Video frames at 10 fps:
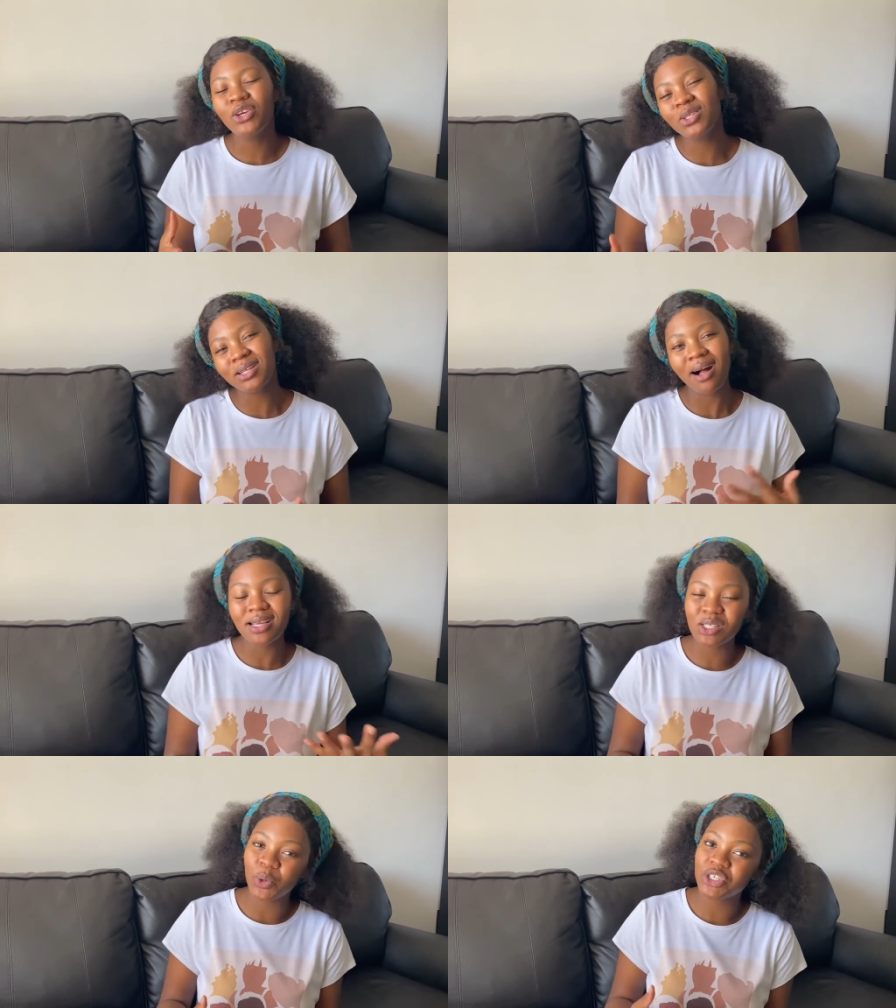You'll
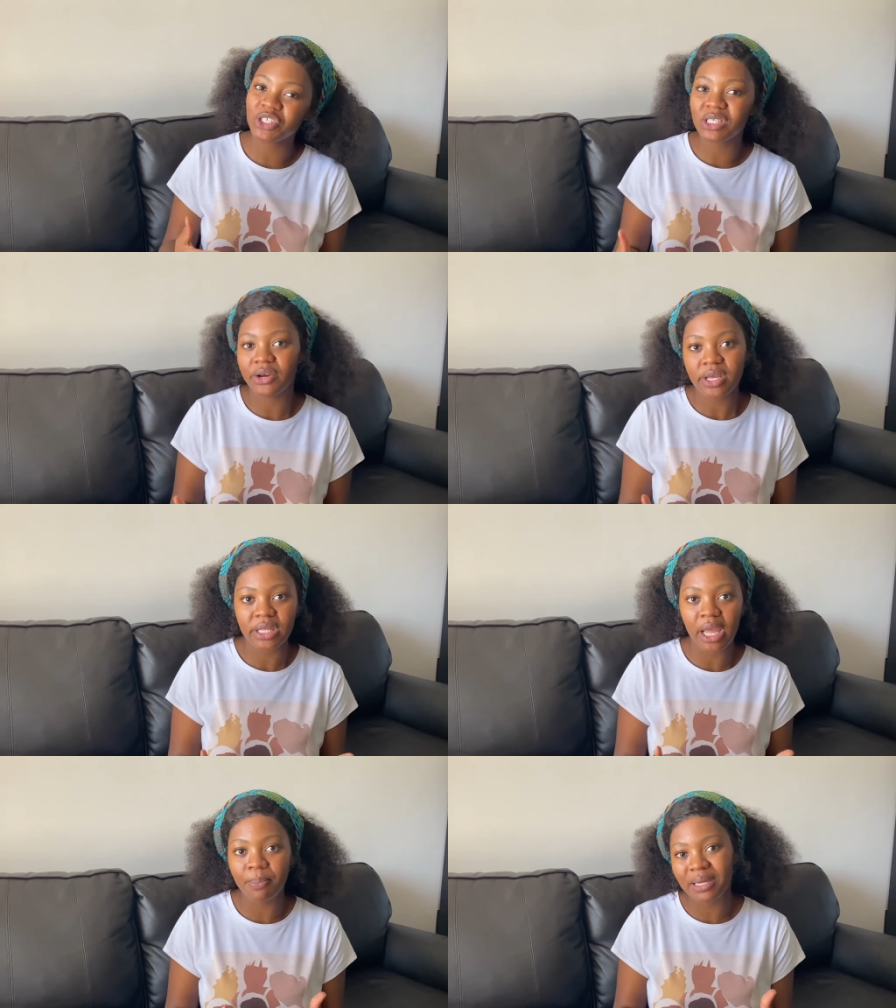ask questions here and
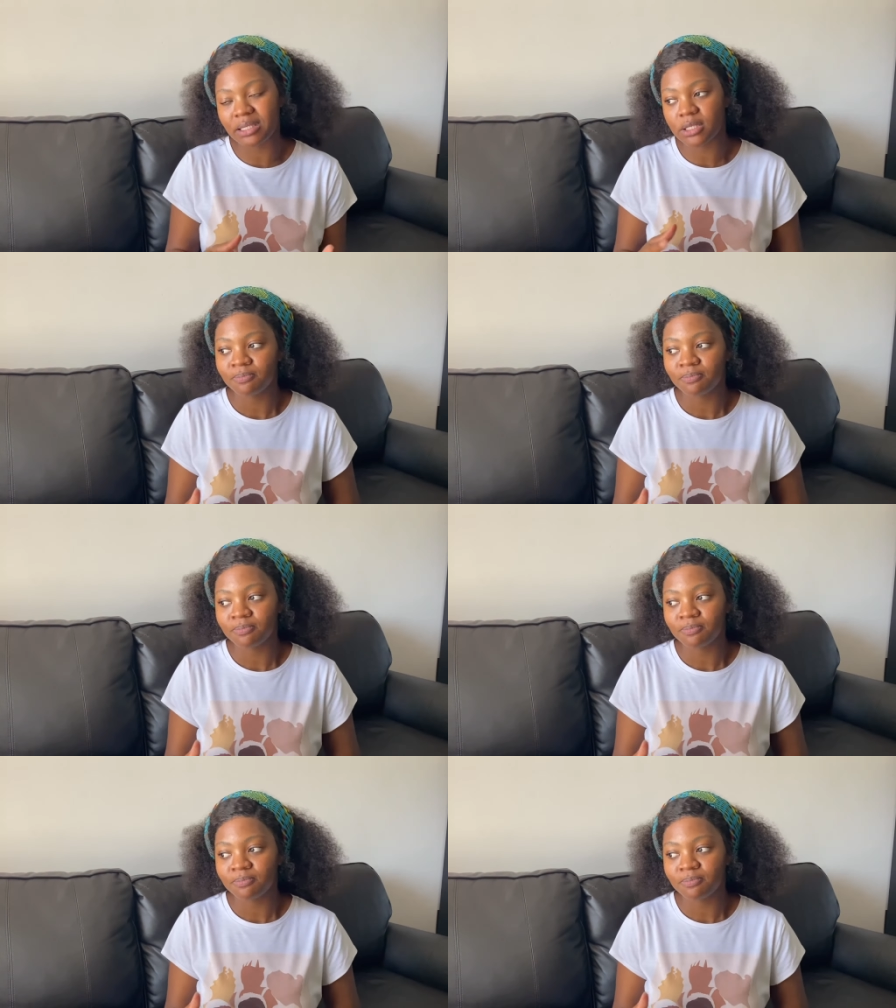there, but